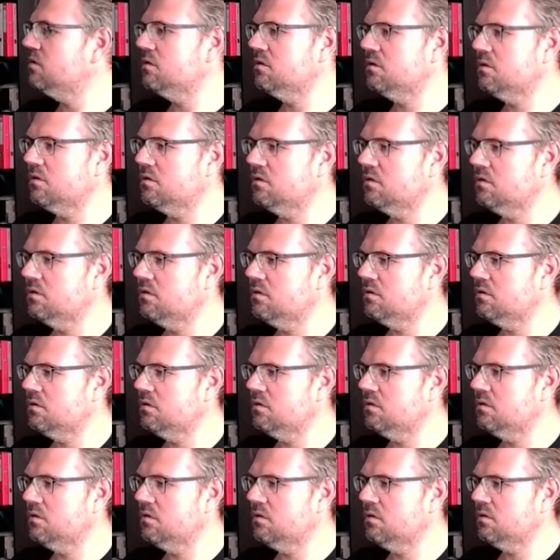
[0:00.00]

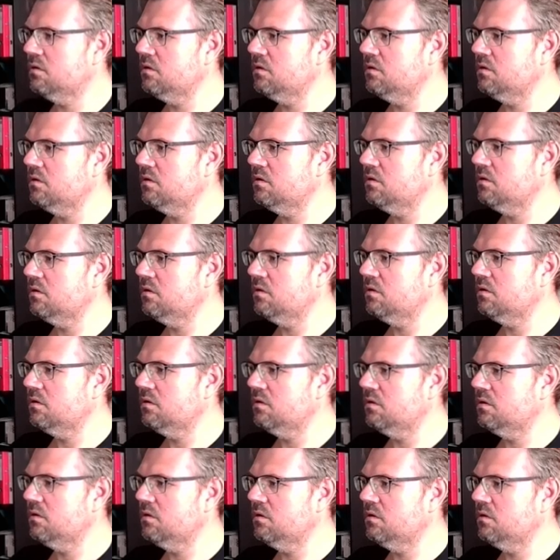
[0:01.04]

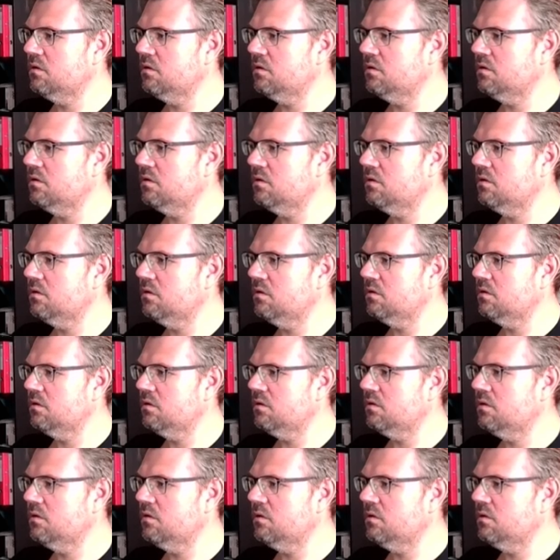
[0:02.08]

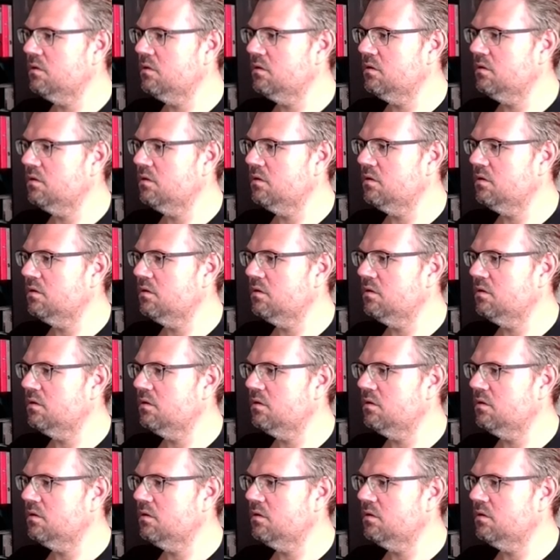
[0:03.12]
(no one is talking)